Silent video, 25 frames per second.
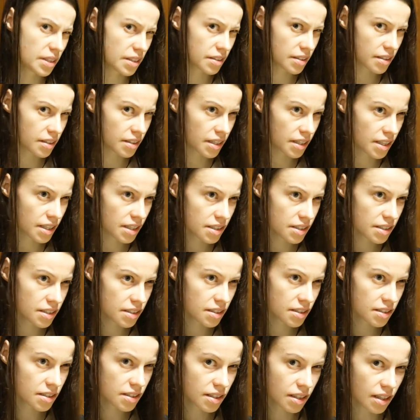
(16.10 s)
months, I guess,
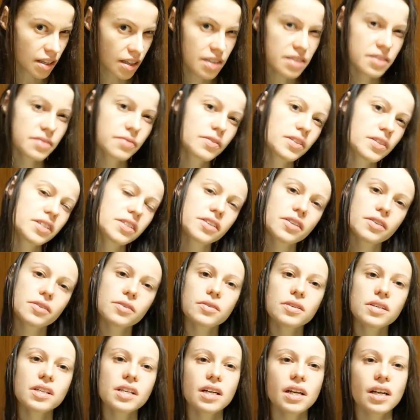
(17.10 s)
since the last
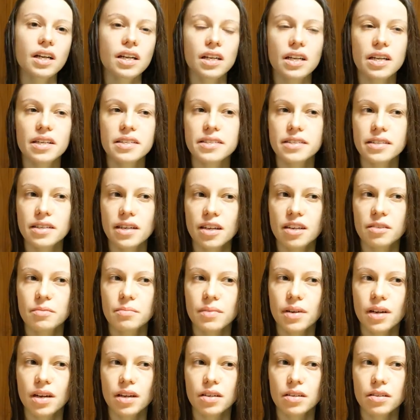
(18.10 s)
video. Last
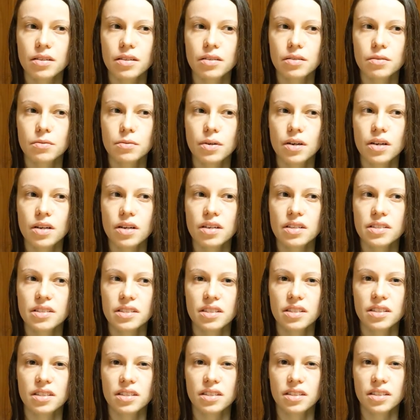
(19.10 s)
time I was
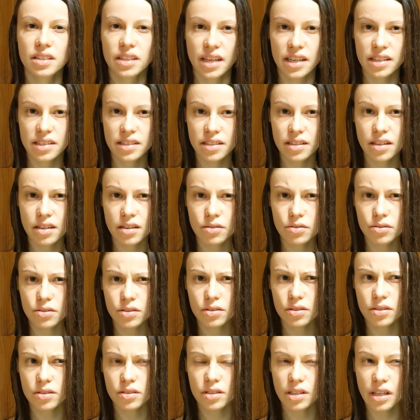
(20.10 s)
in the guest
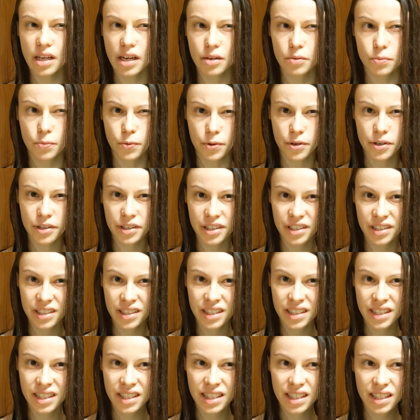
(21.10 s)
house at work.
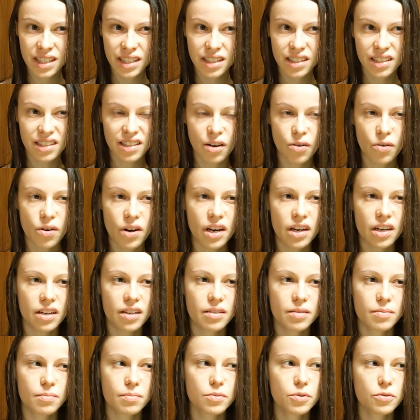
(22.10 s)
Now
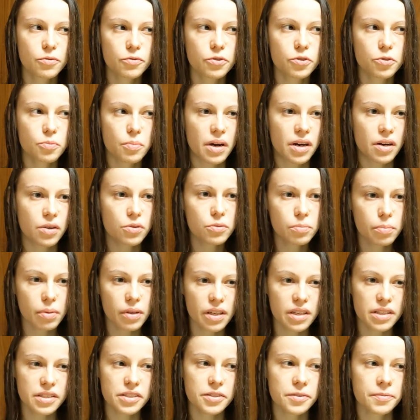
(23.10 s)
I moved to my own
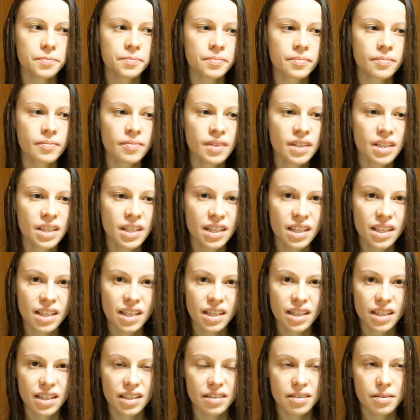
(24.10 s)
place.
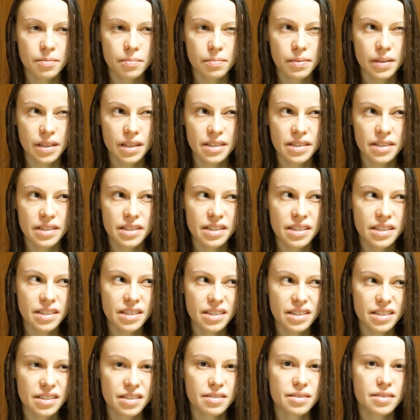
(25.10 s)
The place
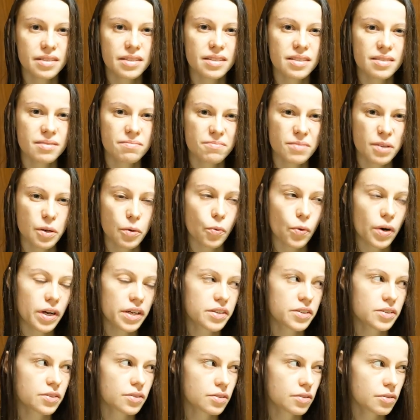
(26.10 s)
here is
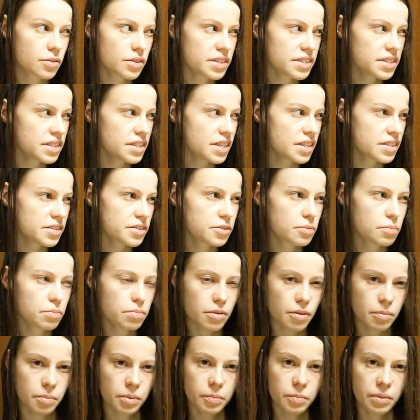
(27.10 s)
quite noisy, as you
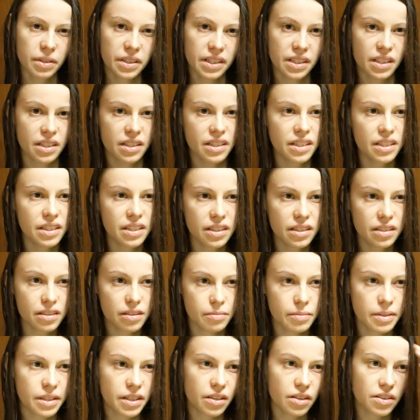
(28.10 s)
probably can
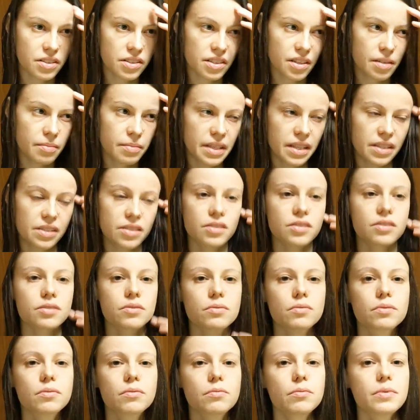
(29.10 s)
hear, because I'm next
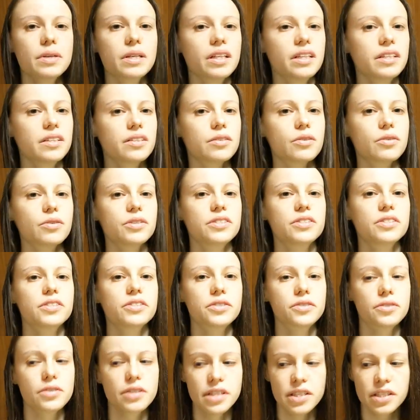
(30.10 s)
to a really noisy
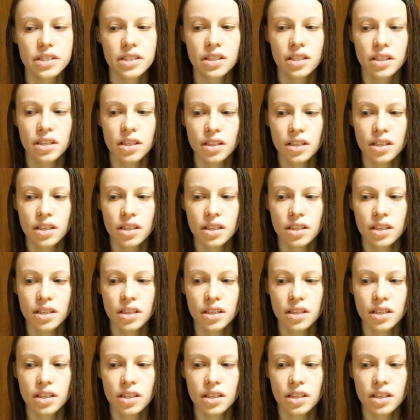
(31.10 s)
street.